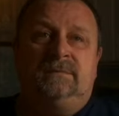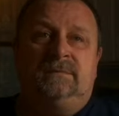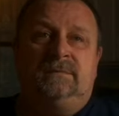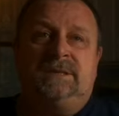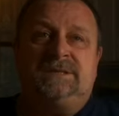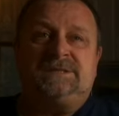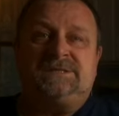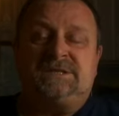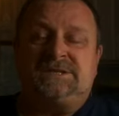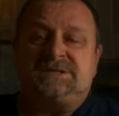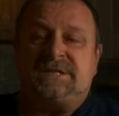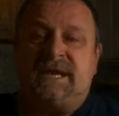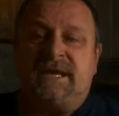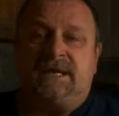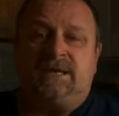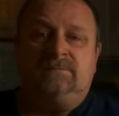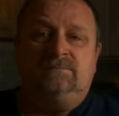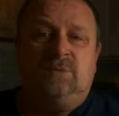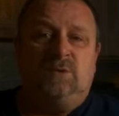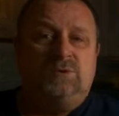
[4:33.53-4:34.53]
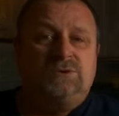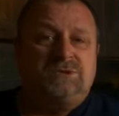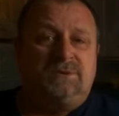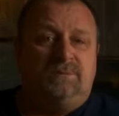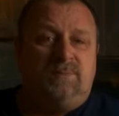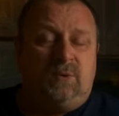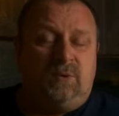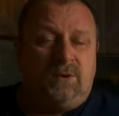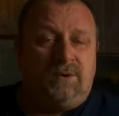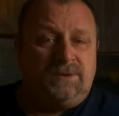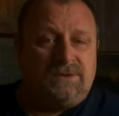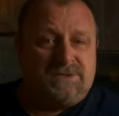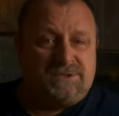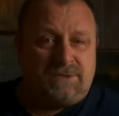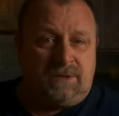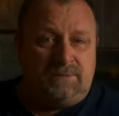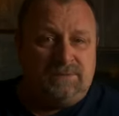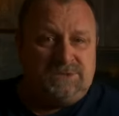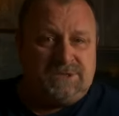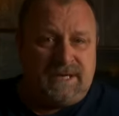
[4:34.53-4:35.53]
it's the second most important
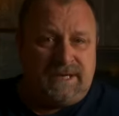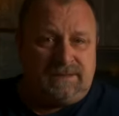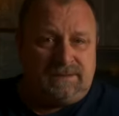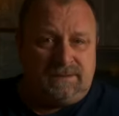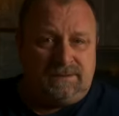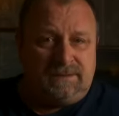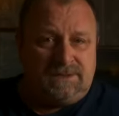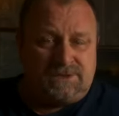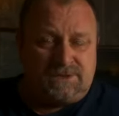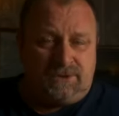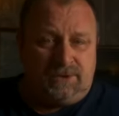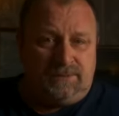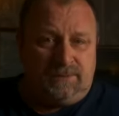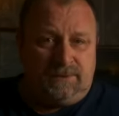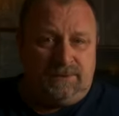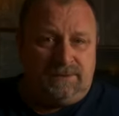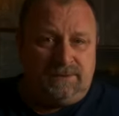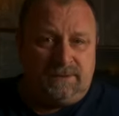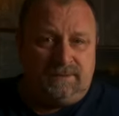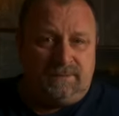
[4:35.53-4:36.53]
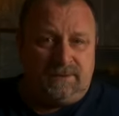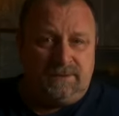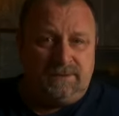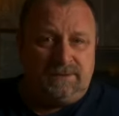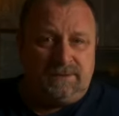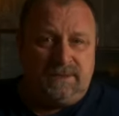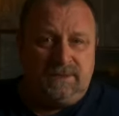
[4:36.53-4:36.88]
subject in the Sermon on the Mount.